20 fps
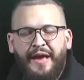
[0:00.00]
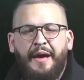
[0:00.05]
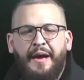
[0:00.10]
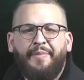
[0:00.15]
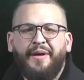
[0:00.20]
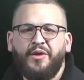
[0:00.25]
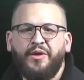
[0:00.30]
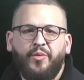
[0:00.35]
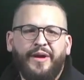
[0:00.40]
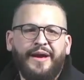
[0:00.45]

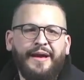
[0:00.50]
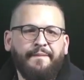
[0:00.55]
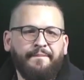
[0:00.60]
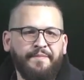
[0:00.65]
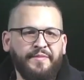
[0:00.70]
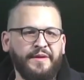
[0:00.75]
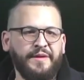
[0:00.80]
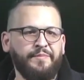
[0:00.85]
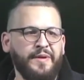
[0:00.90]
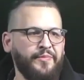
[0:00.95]
By the way,
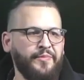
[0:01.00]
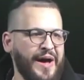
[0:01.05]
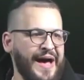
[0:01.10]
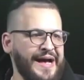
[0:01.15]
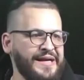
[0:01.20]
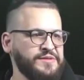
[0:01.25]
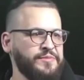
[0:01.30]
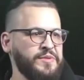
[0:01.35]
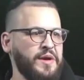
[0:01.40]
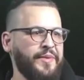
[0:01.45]
people
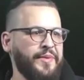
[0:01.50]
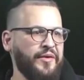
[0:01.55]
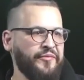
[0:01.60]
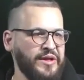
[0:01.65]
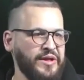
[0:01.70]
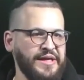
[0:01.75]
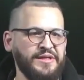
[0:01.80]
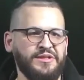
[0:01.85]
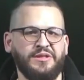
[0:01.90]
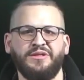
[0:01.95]
ask me about
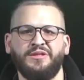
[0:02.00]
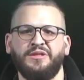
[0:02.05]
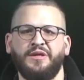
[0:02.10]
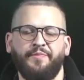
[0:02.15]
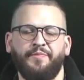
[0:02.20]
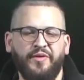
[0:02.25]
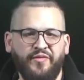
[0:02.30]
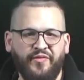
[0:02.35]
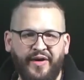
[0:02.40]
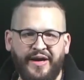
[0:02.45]

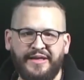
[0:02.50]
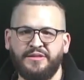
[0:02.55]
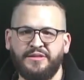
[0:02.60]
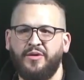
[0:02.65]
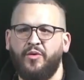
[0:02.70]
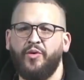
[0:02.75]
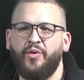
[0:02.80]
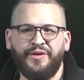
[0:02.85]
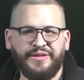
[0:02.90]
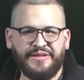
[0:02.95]
relationship advice
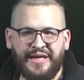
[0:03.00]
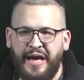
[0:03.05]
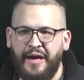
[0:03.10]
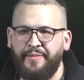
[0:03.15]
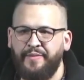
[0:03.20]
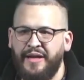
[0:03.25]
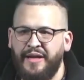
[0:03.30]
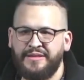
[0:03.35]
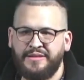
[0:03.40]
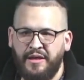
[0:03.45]
all the time,
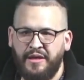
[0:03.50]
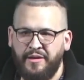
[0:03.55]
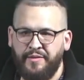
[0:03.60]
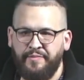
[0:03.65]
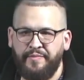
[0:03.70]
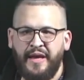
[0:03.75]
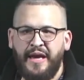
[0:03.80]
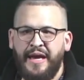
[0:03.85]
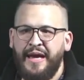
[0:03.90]
and I tell them,